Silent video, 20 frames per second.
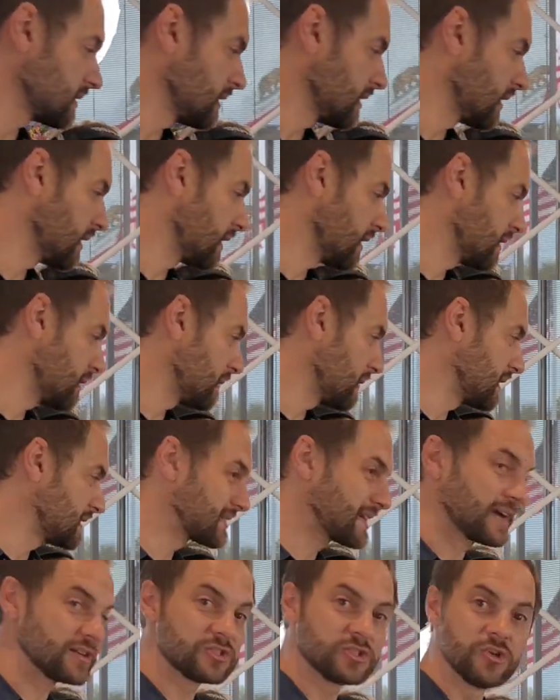as a
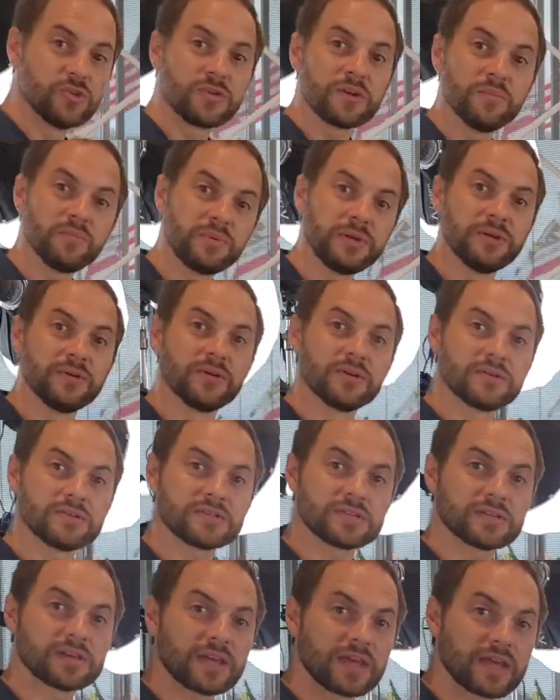video documentarian